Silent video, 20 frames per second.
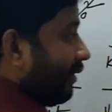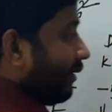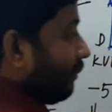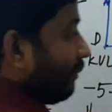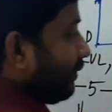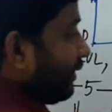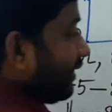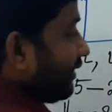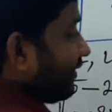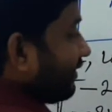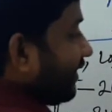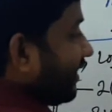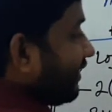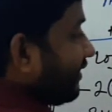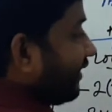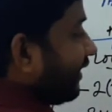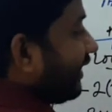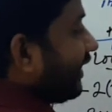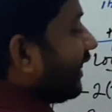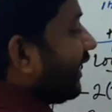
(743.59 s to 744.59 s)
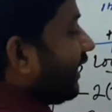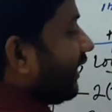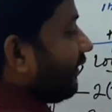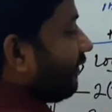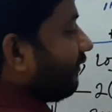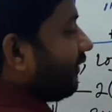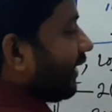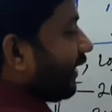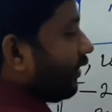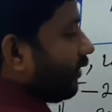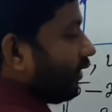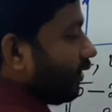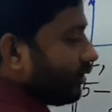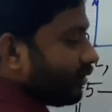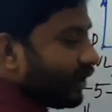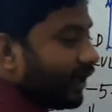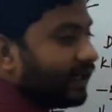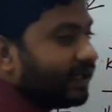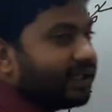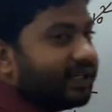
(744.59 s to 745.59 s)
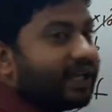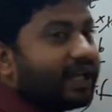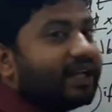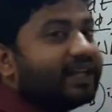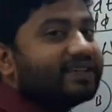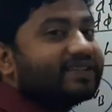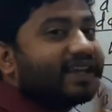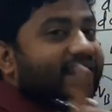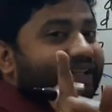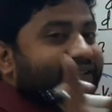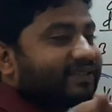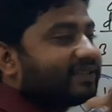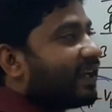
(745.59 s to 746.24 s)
This E, we are not writing any sign.